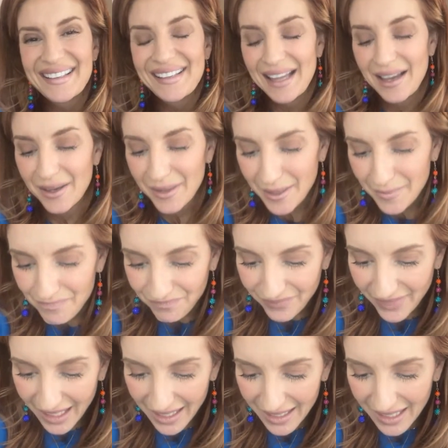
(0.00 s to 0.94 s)

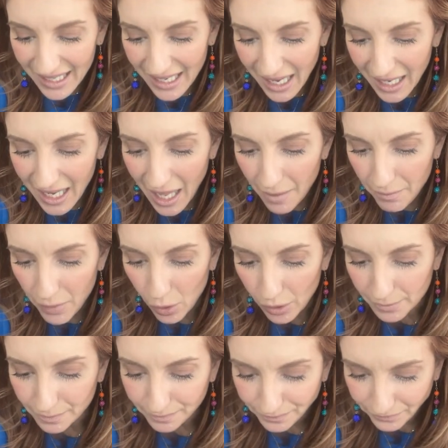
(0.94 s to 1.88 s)
A
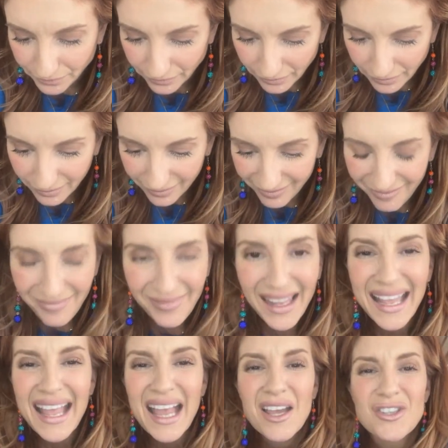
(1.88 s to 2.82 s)
couple.
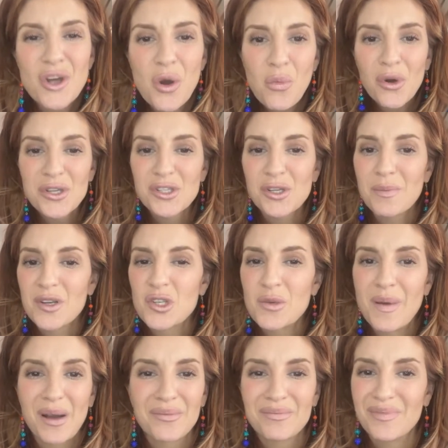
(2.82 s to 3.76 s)
Don't worry so much
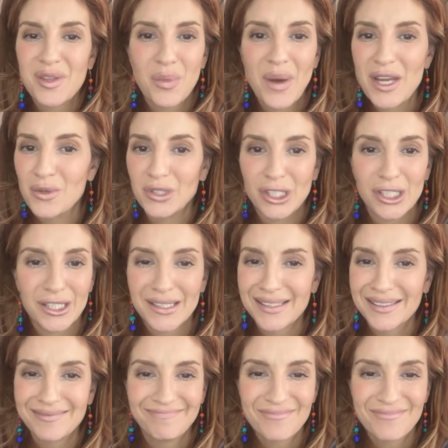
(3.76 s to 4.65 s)
about the way you look.